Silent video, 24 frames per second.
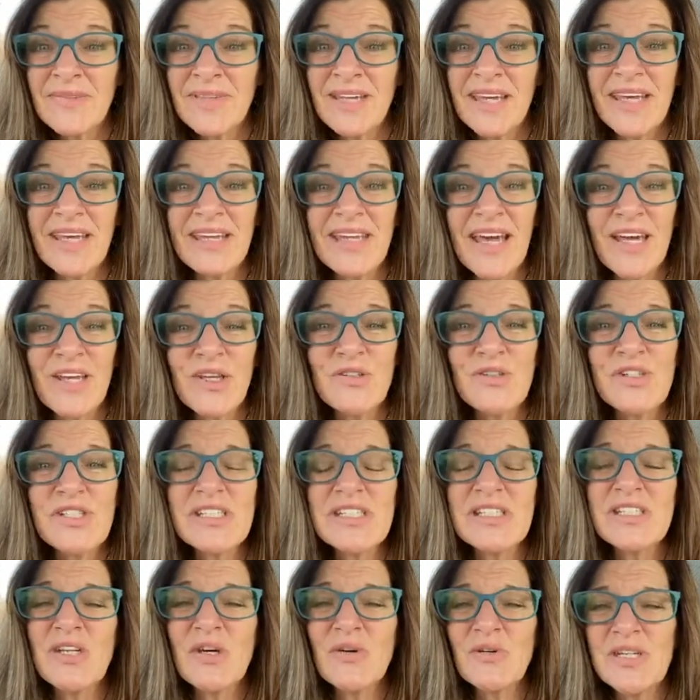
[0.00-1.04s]
and that you
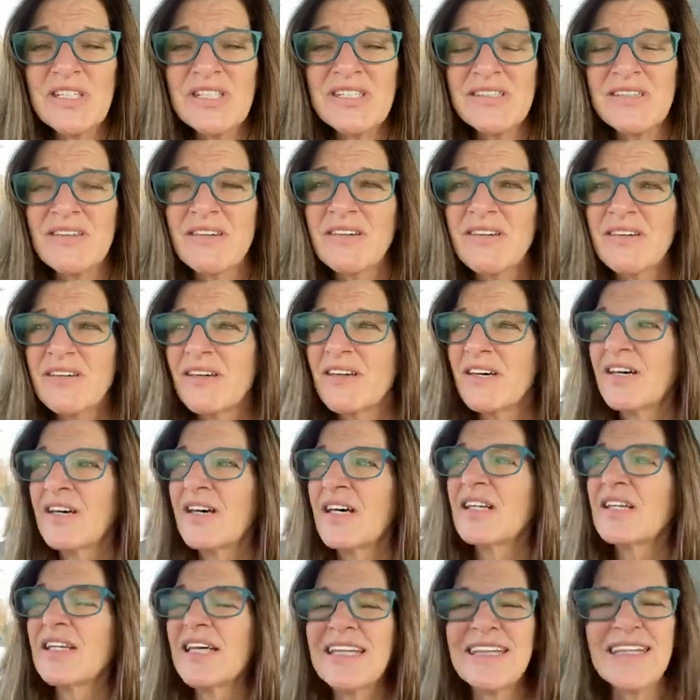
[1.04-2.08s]
just notice
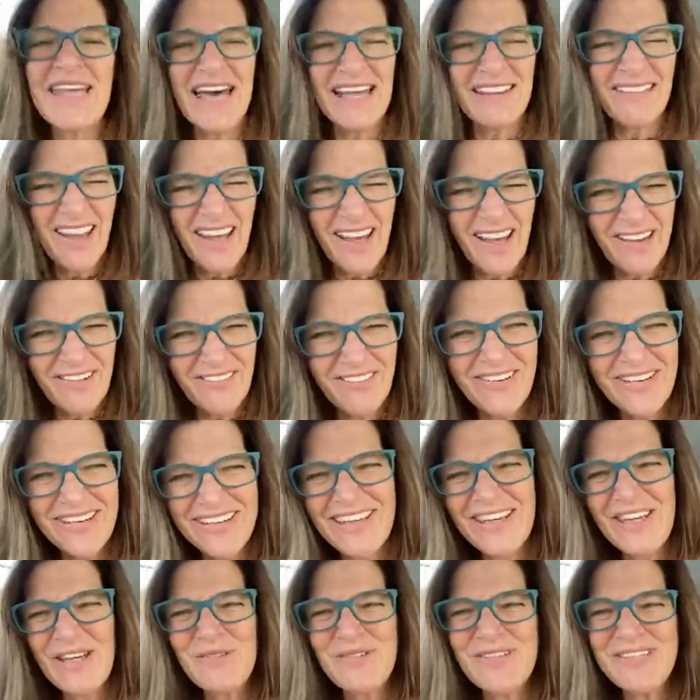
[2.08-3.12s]
let that love,
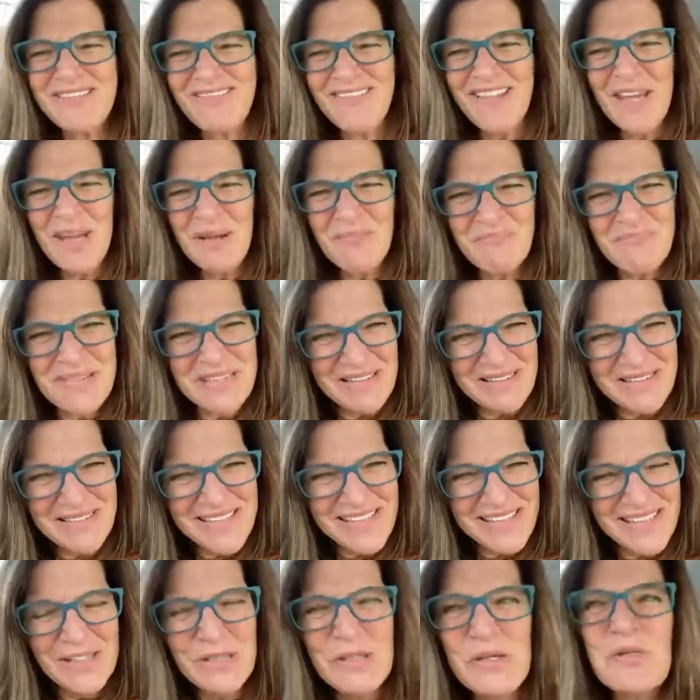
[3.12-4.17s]
you know, just let it build
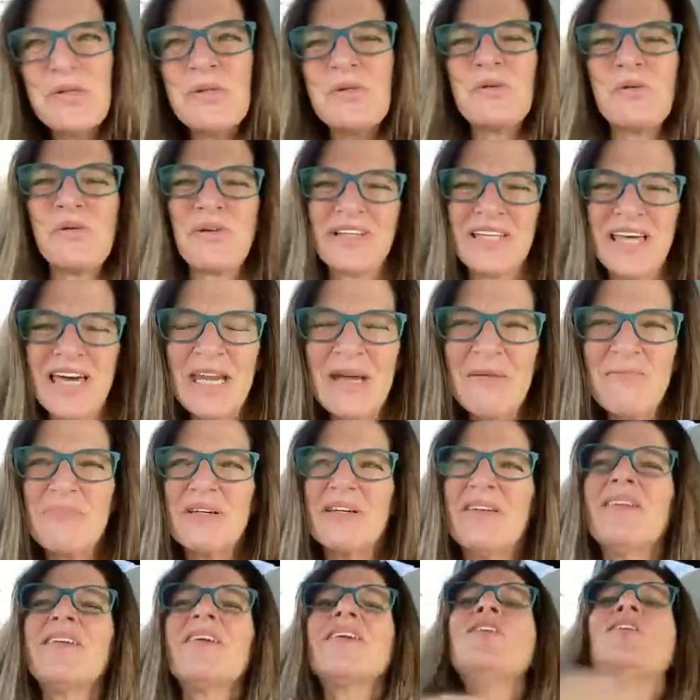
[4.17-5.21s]
in you. Let it
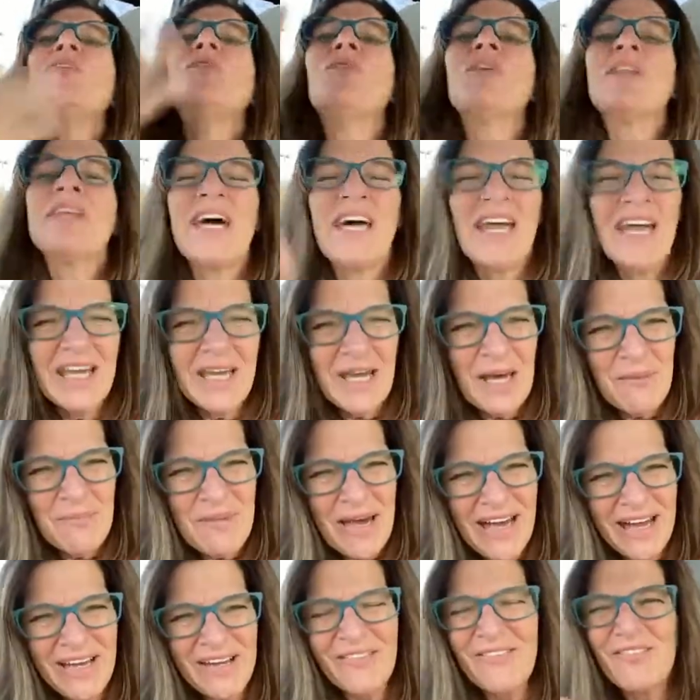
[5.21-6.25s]
build in you and let it come
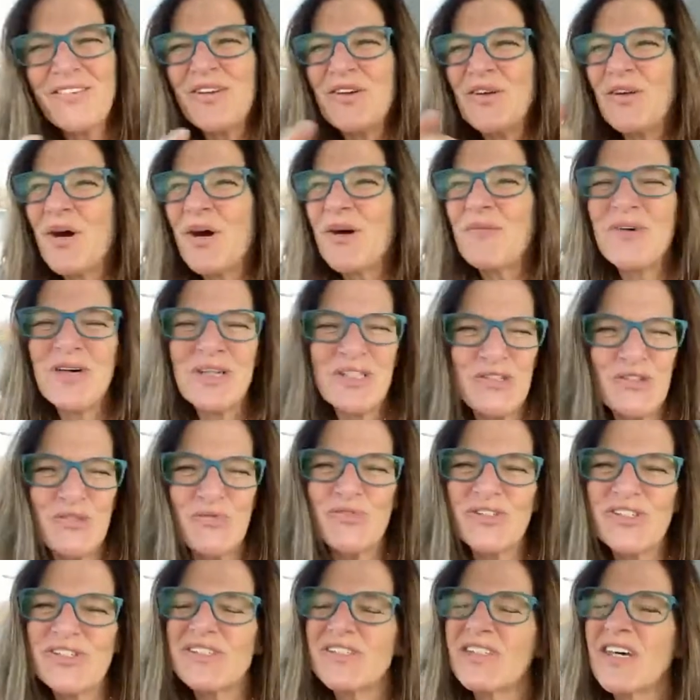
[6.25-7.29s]
out of you. How much you
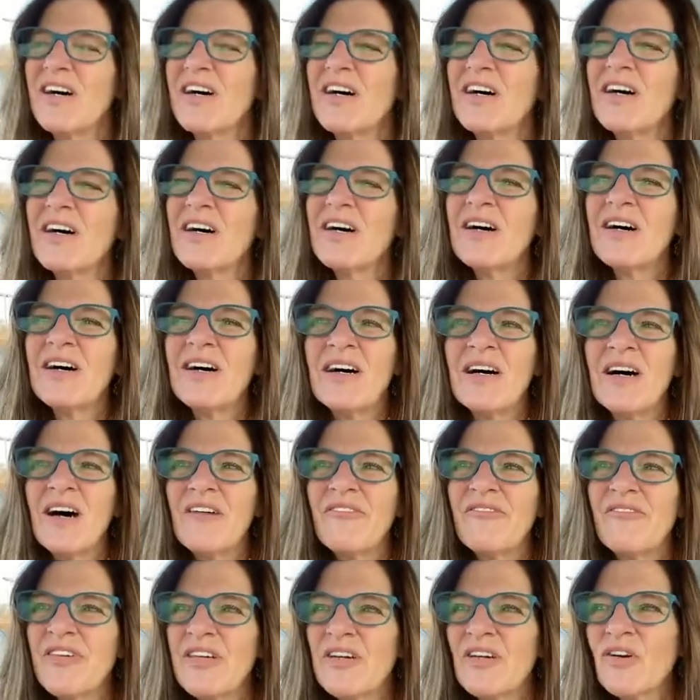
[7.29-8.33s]
just
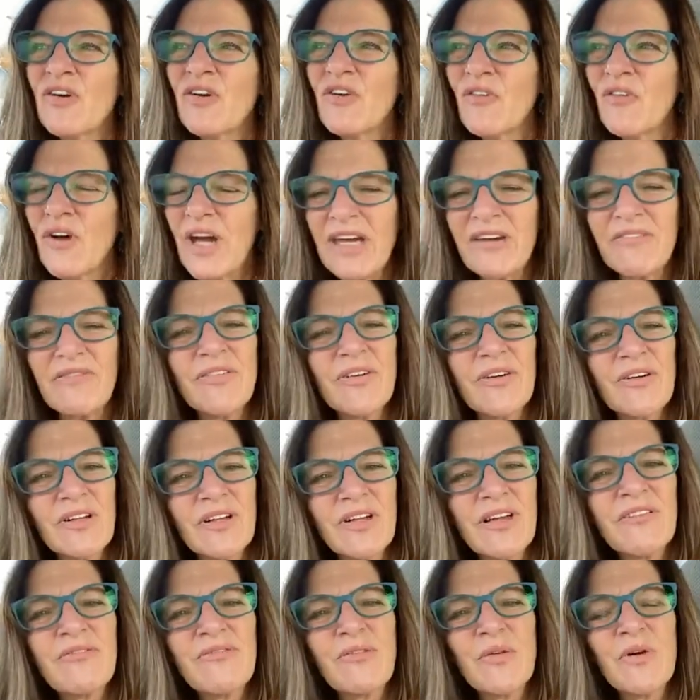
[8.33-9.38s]
feel
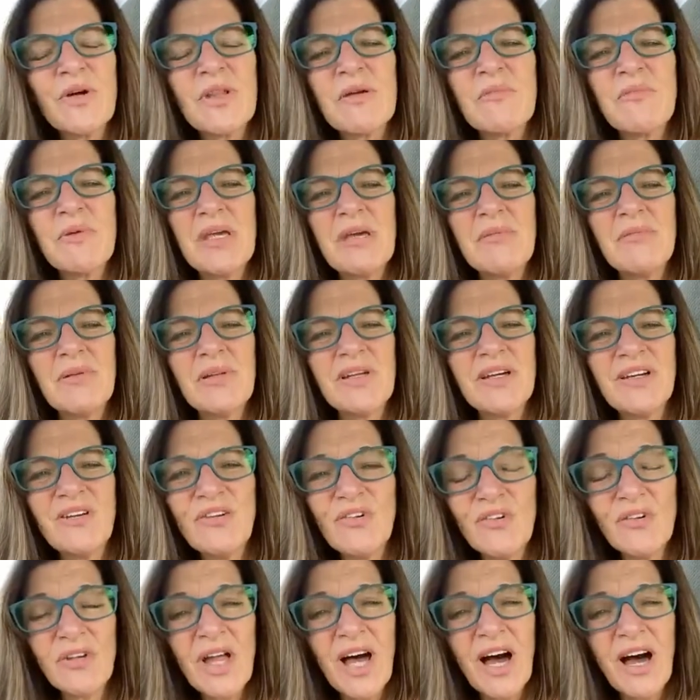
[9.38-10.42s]
grateful for the people in
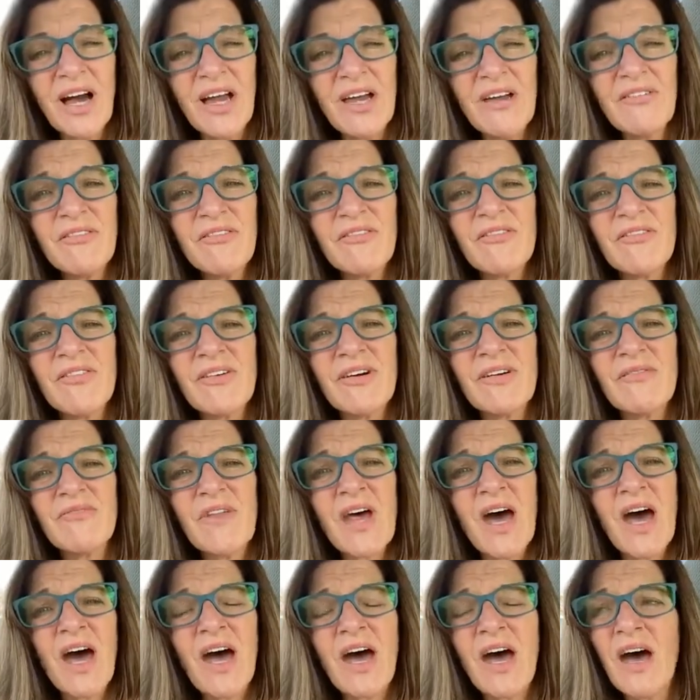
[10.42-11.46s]
your life,
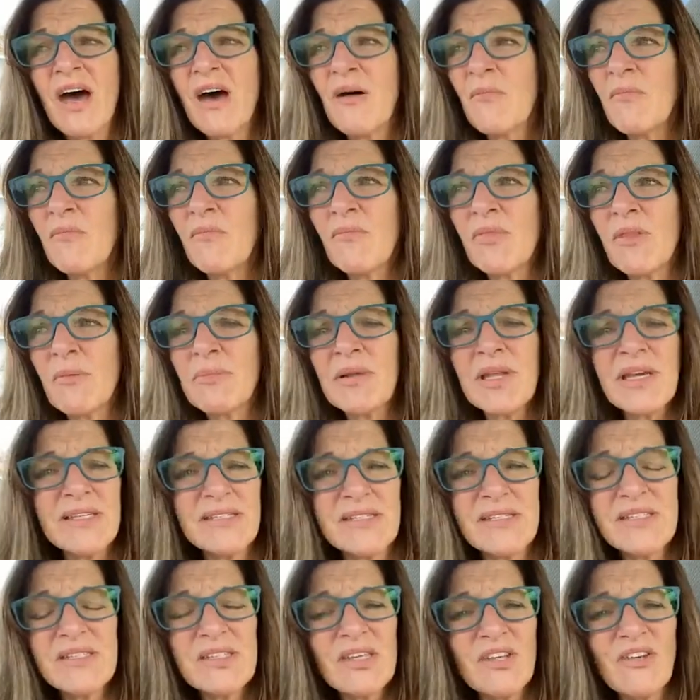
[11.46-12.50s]
that um, the
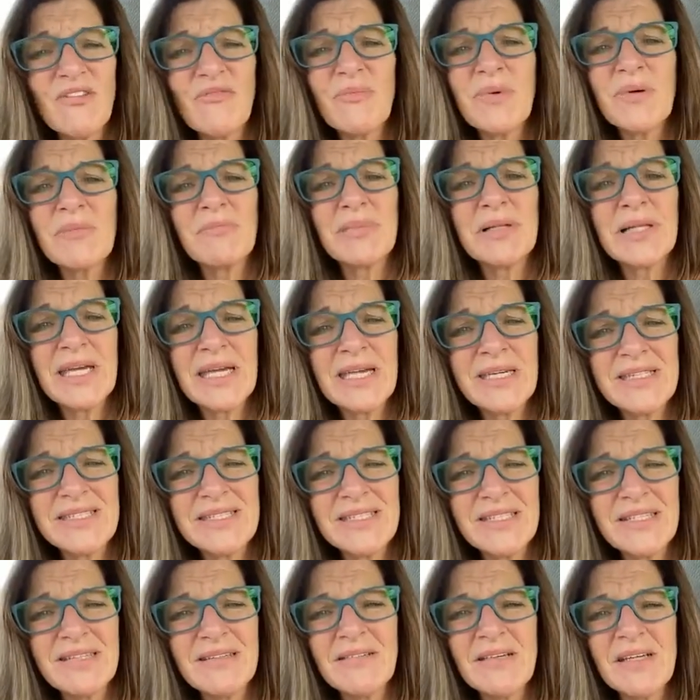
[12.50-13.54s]
places that you've been
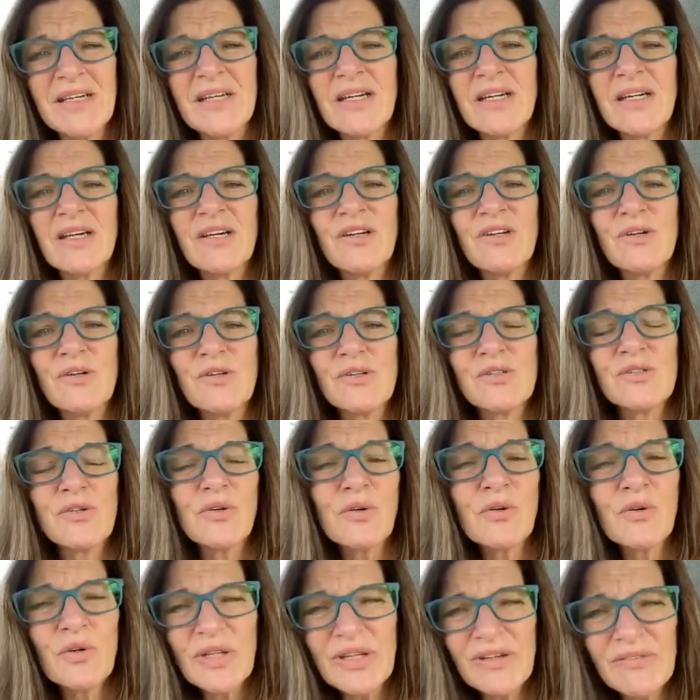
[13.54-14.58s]
planted, your
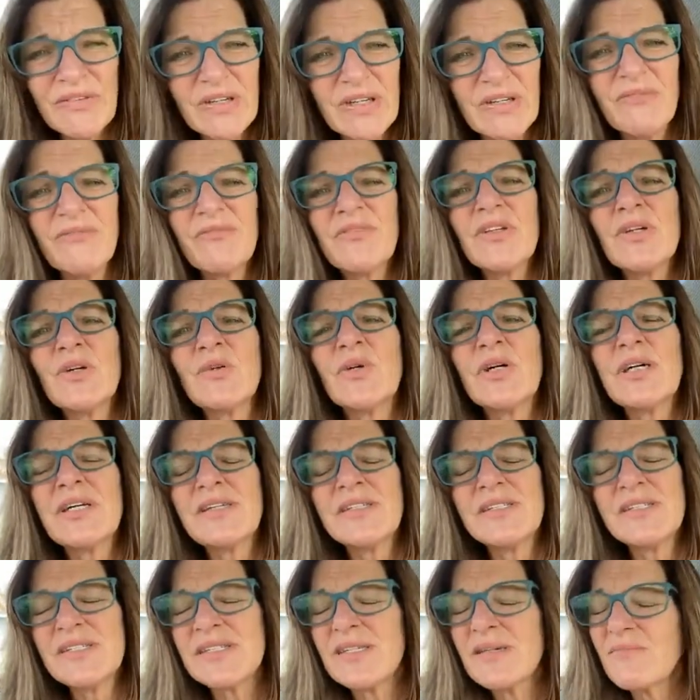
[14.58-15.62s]
circle of
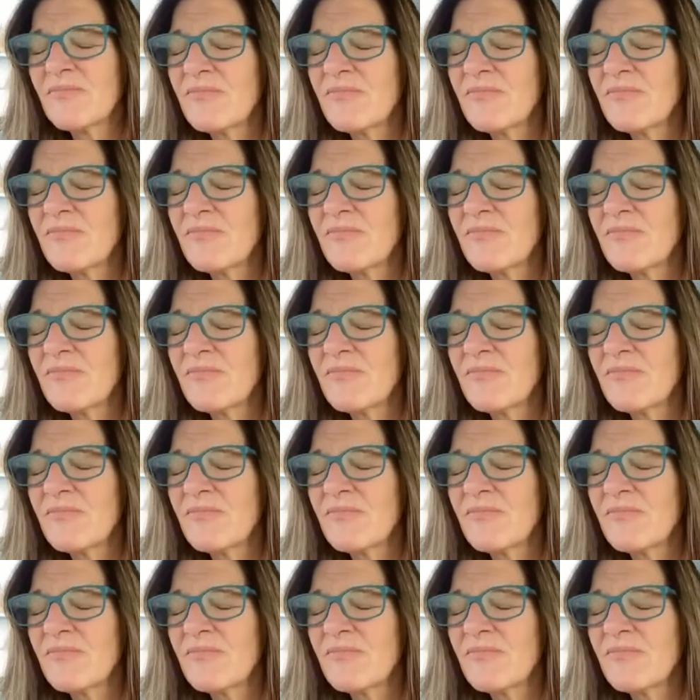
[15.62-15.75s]
influence.